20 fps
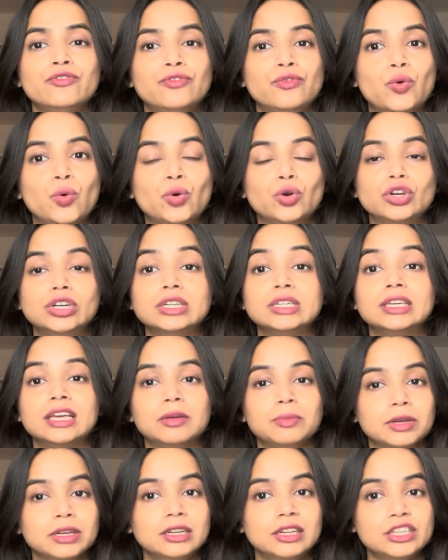for
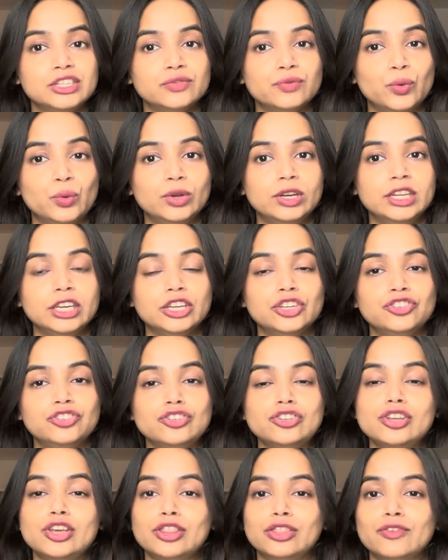chemical
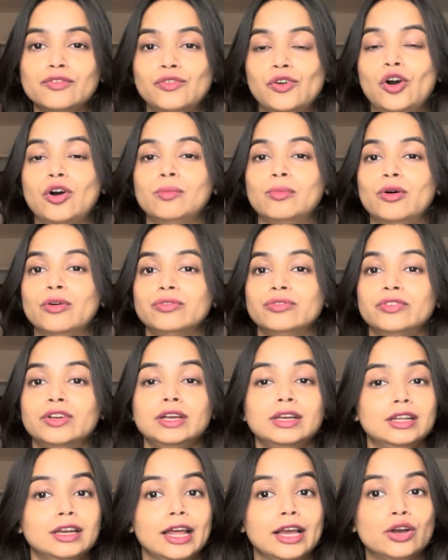exfoliation in the form of
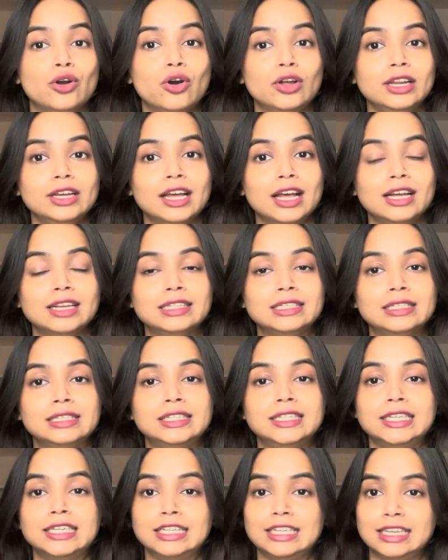glycolic
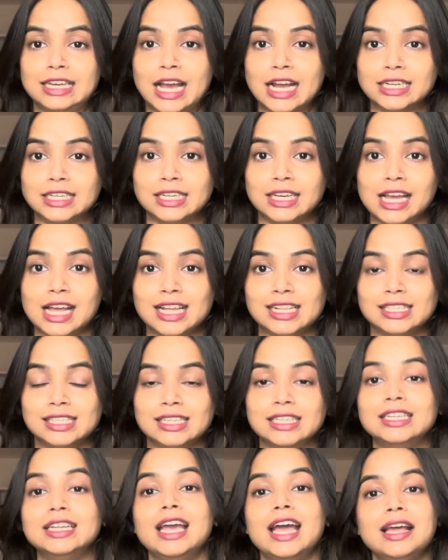acid, lactic
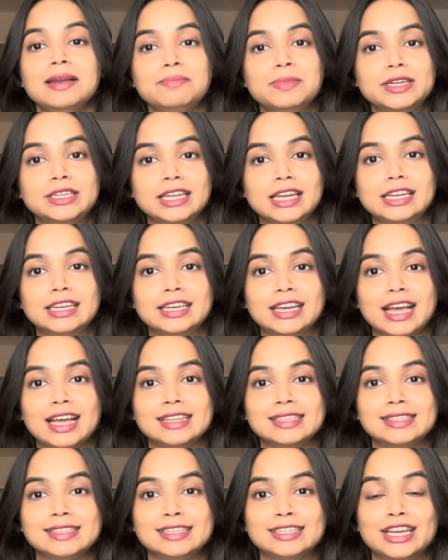acid, and mandelic
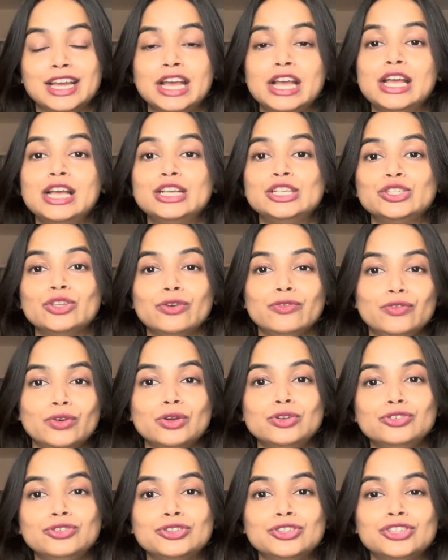acid. So if you're
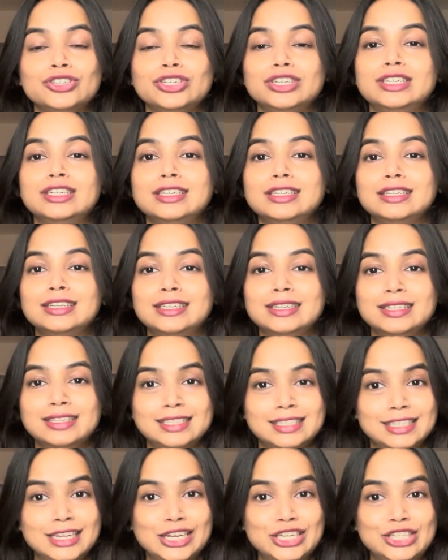interested,
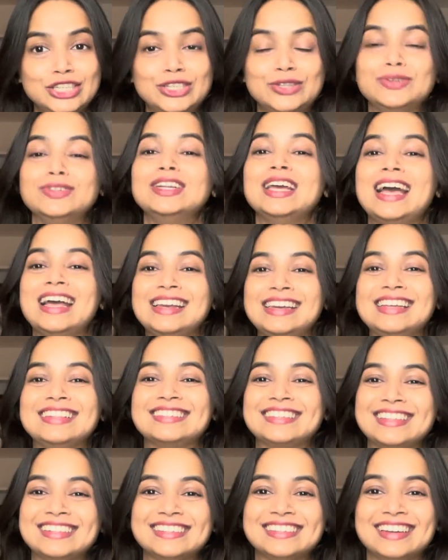stay tuned and let's
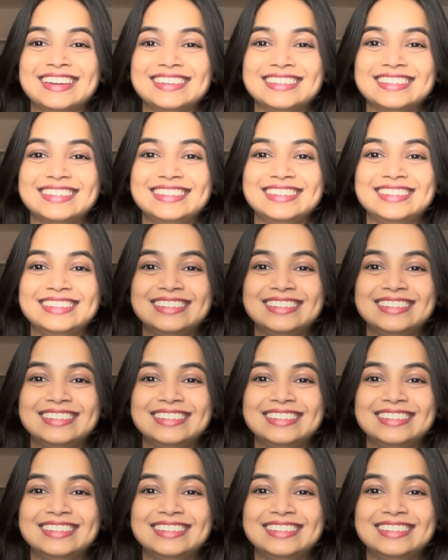get started.